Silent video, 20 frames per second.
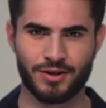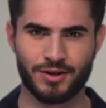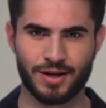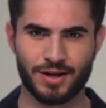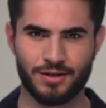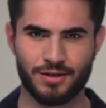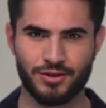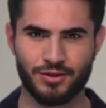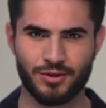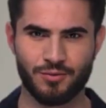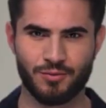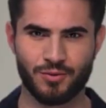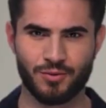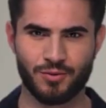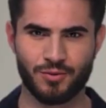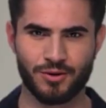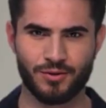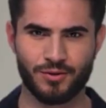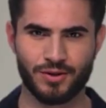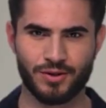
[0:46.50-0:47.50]
how you can
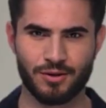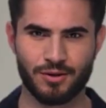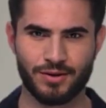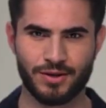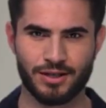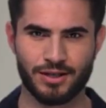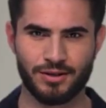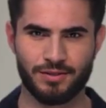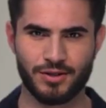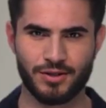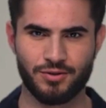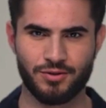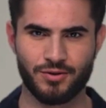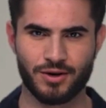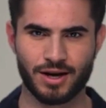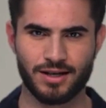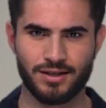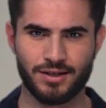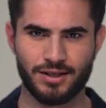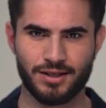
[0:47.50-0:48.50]
actually work without getting
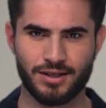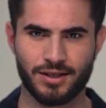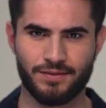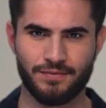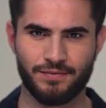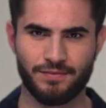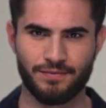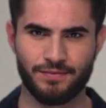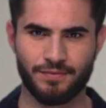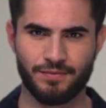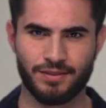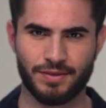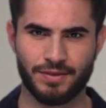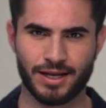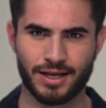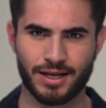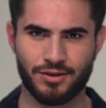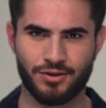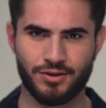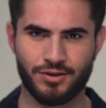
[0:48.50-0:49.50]
distracted.
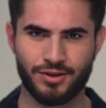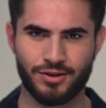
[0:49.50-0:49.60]
The